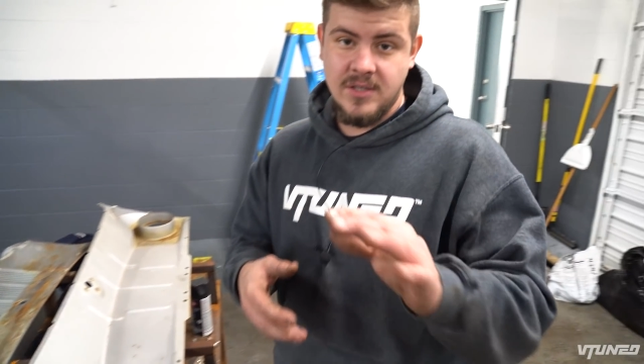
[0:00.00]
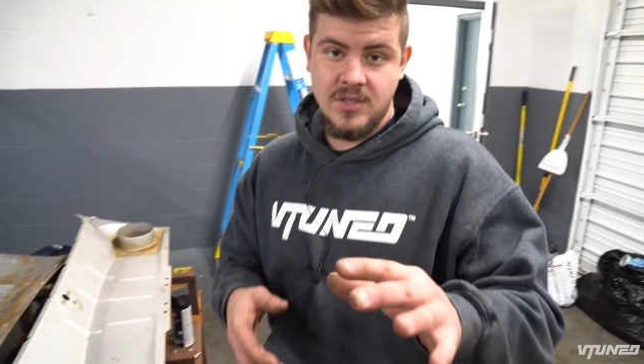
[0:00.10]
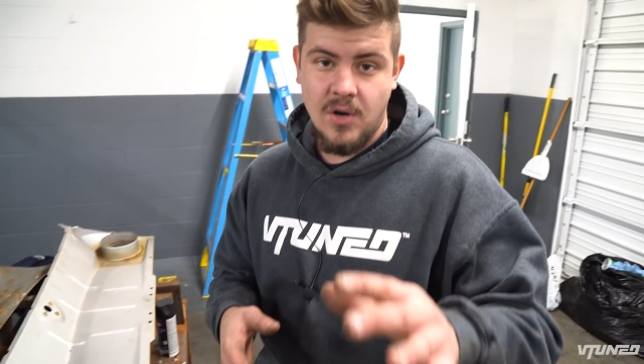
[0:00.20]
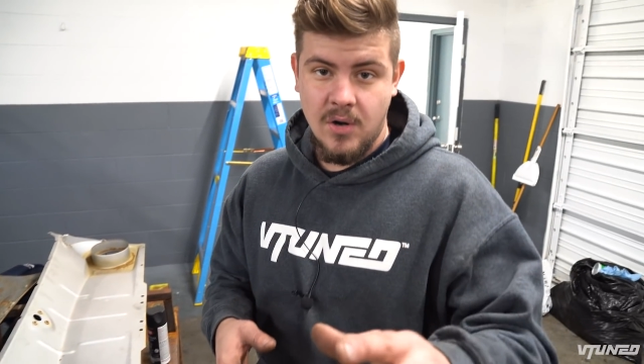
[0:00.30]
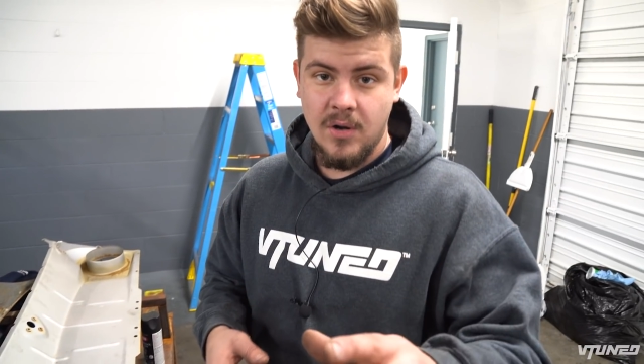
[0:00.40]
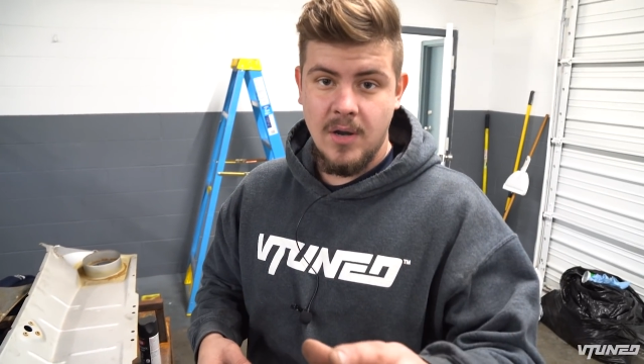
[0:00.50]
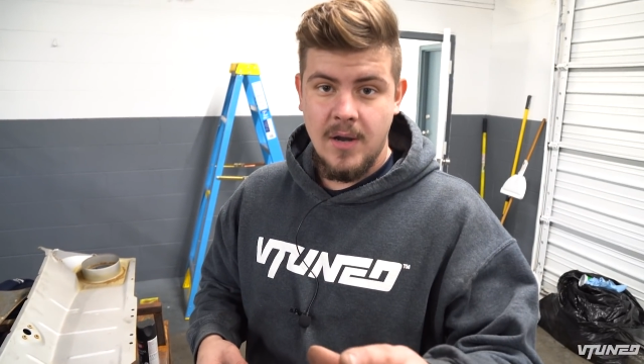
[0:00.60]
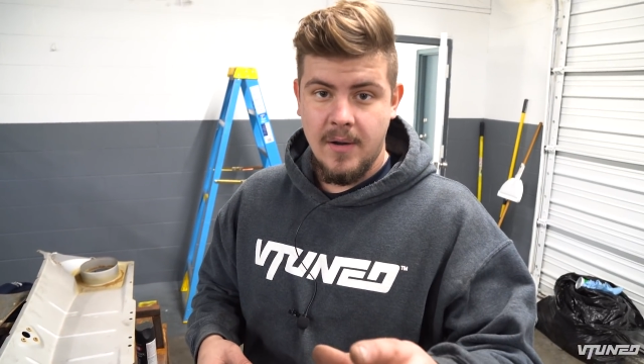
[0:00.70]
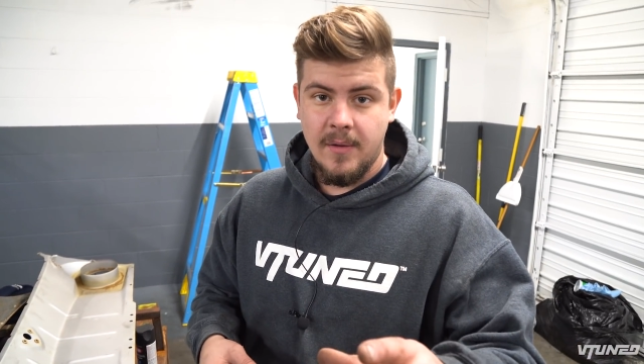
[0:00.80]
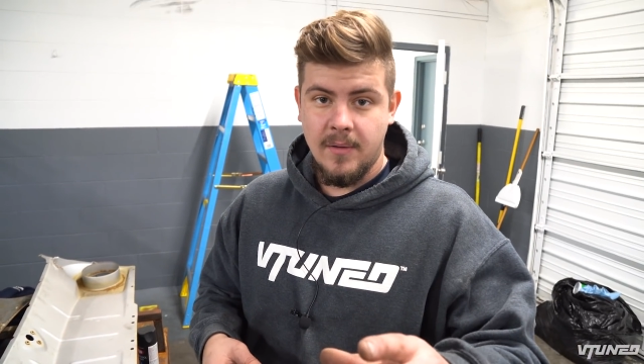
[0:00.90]
this car,
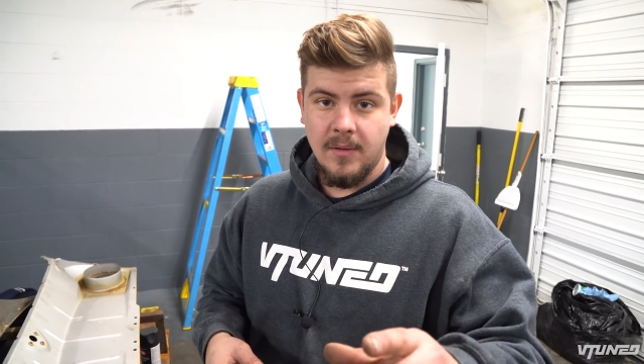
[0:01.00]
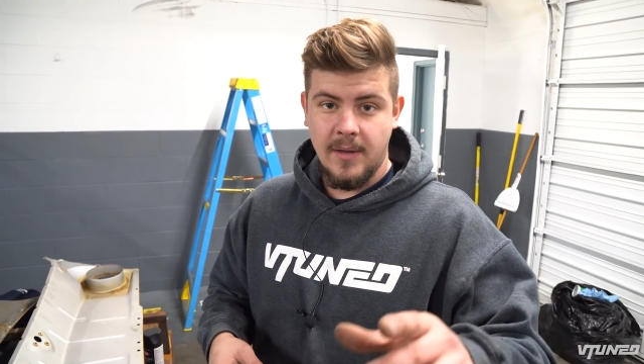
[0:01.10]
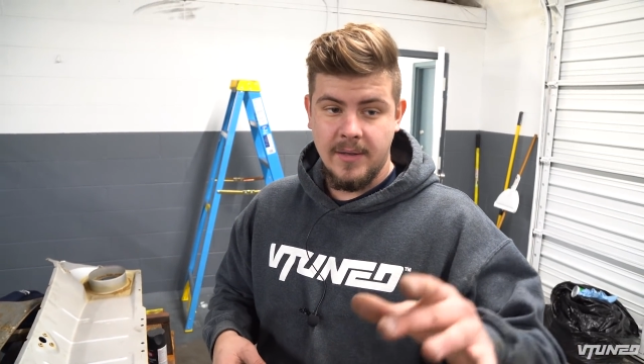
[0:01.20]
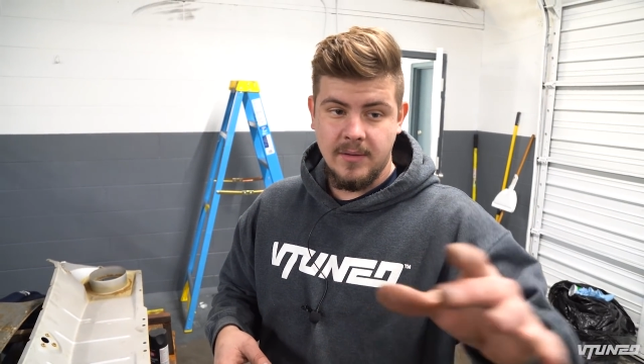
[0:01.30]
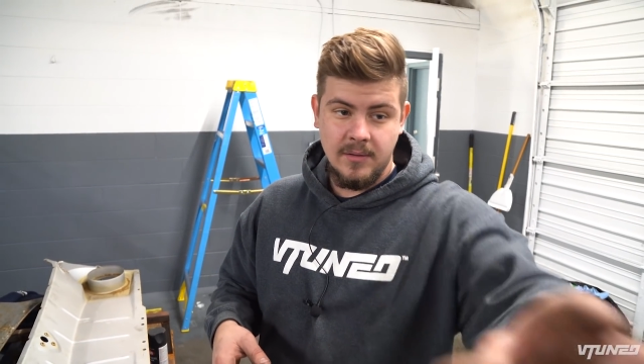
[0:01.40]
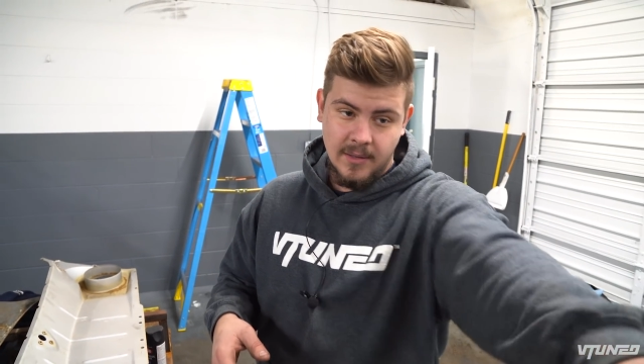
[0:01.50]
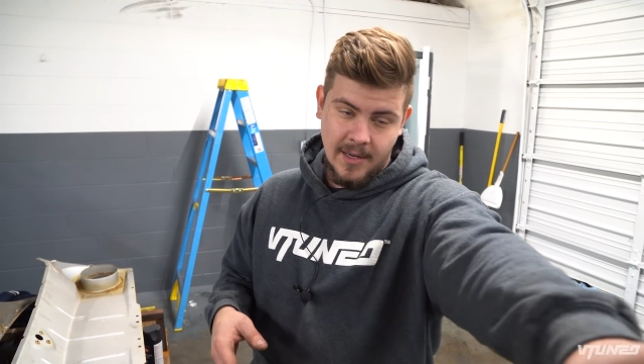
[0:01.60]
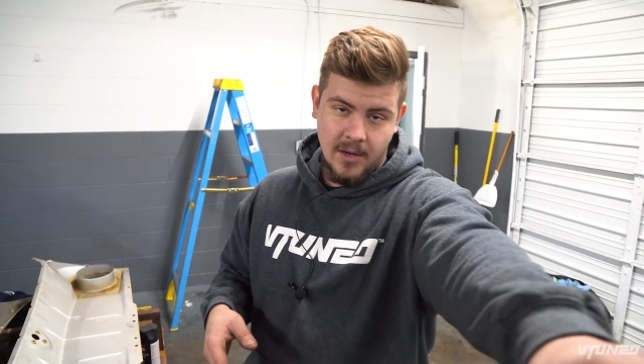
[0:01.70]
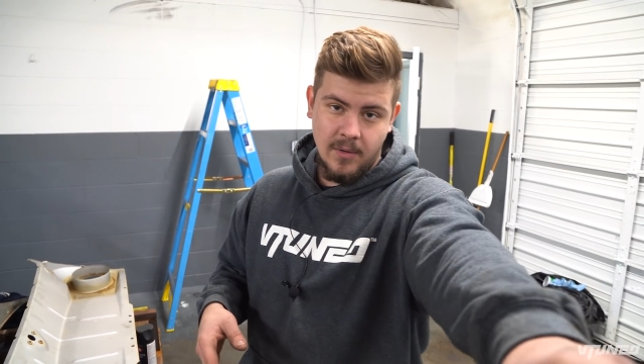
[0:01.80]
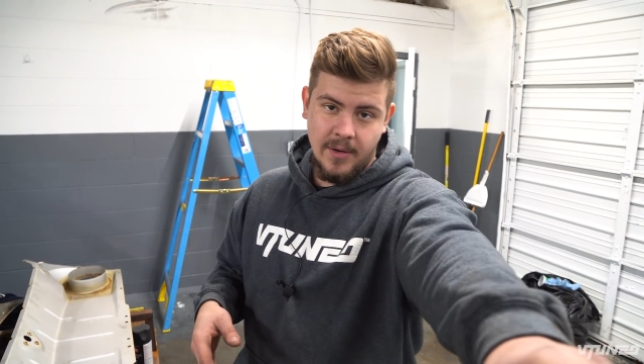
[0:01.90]
like the
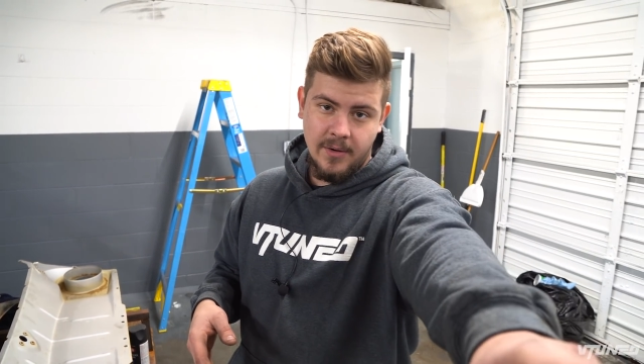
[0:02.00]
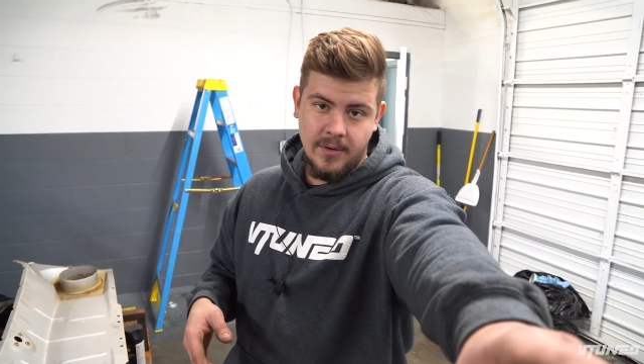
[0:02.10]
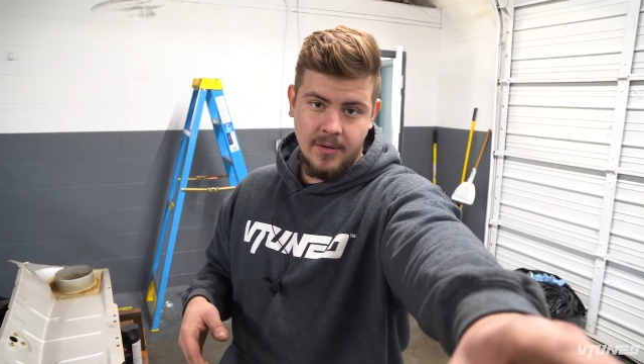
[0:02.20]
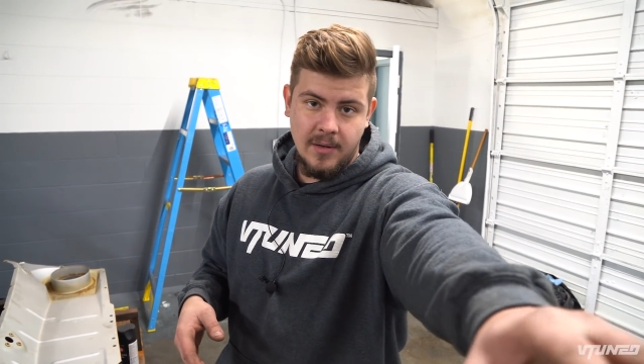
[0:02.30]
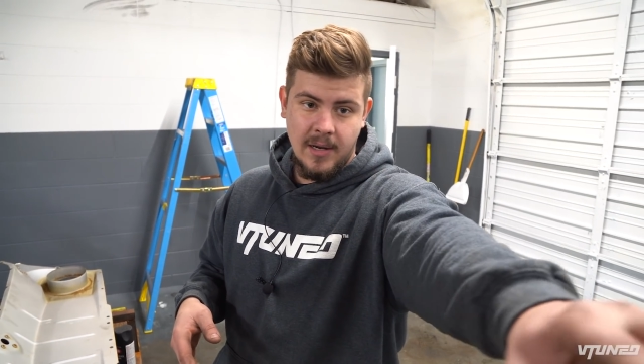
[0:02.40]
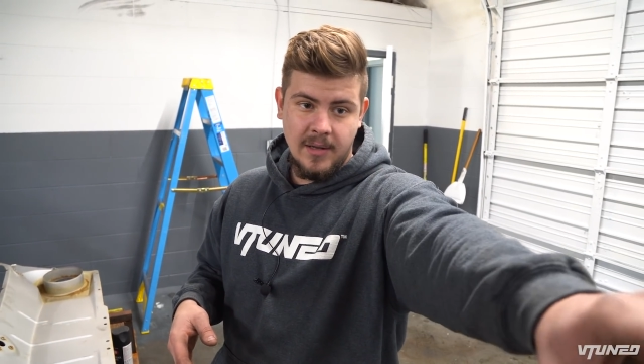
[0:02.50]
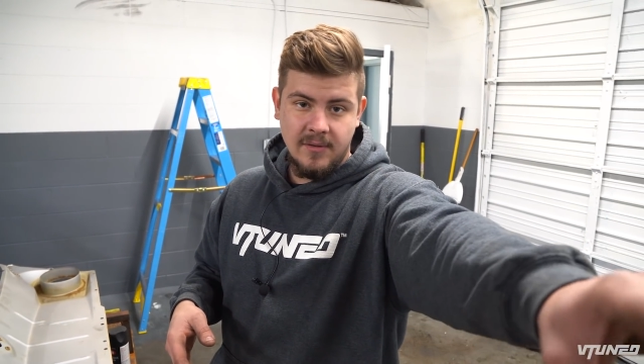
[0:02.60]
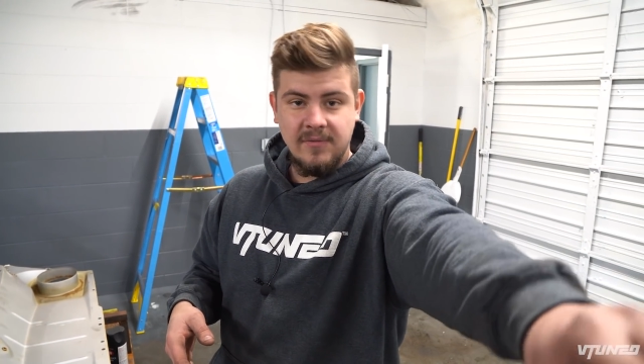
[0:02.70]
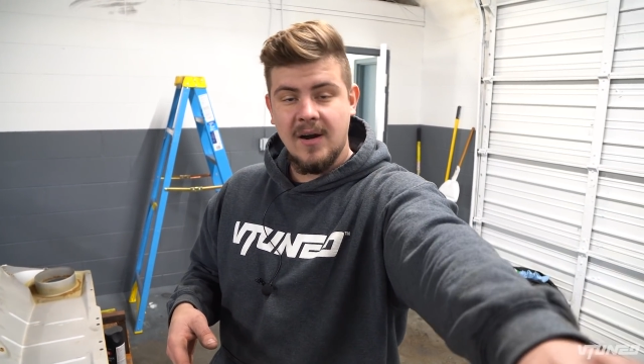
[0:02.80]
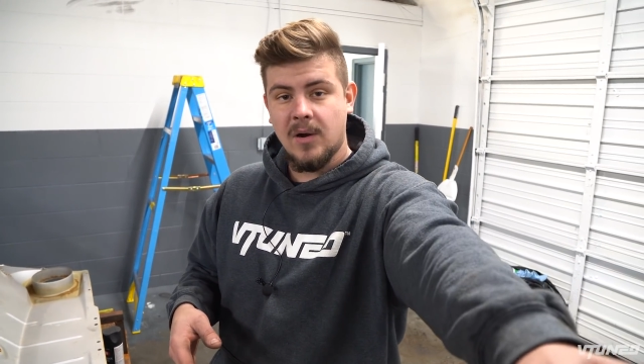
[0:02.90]
cowl area and the
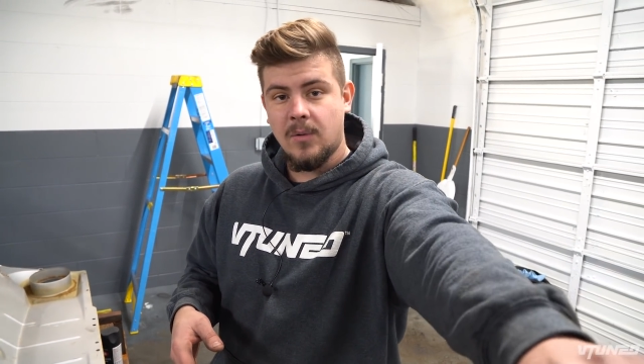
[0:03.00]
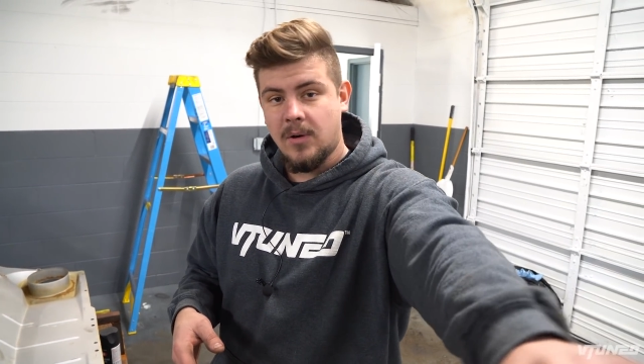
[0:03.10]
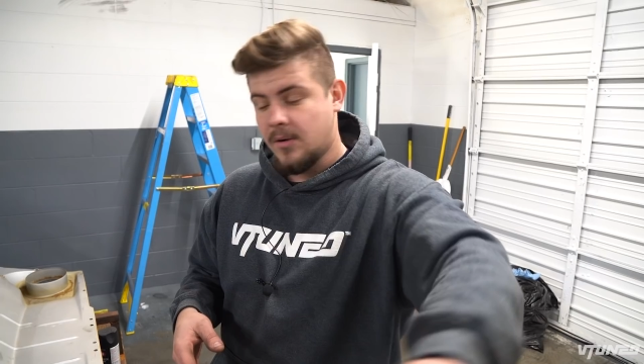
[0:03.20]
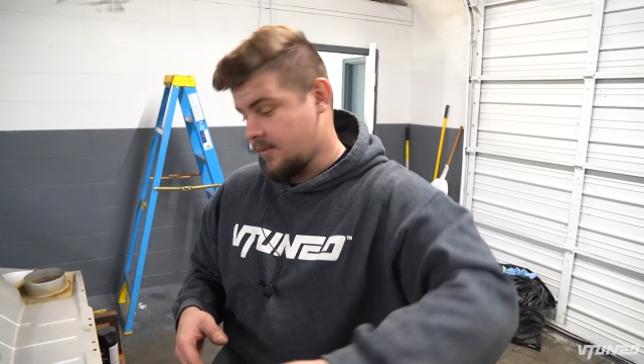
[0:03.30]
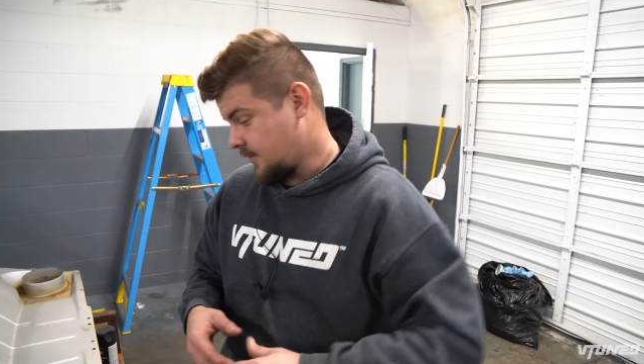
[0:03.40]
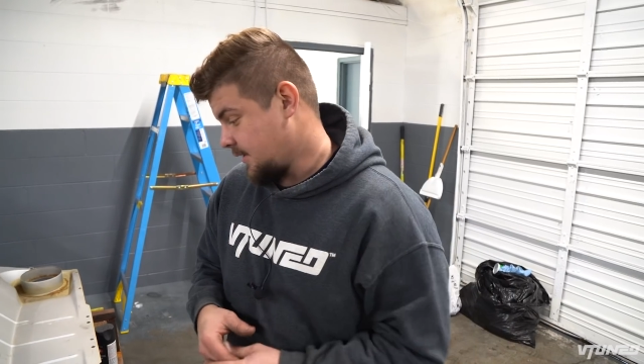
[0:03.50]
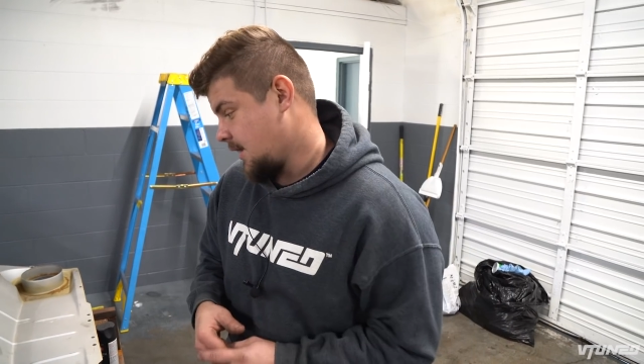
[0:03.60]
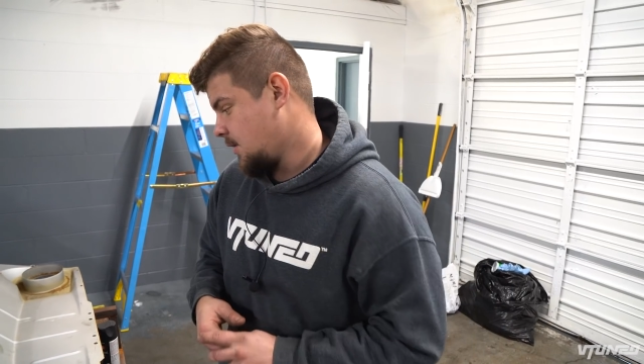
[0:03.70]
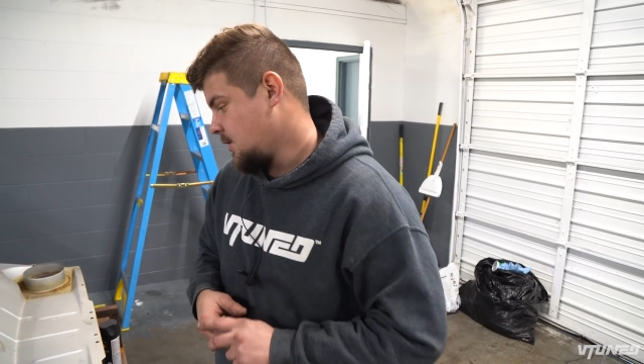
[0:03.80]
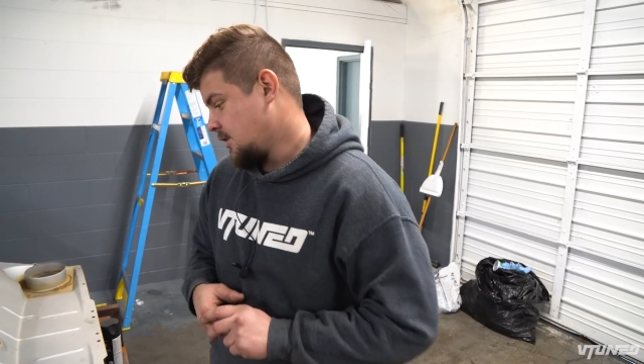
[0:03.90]
firewall for
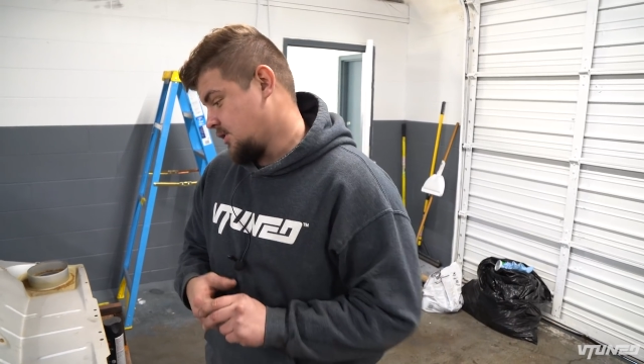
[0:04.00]
now.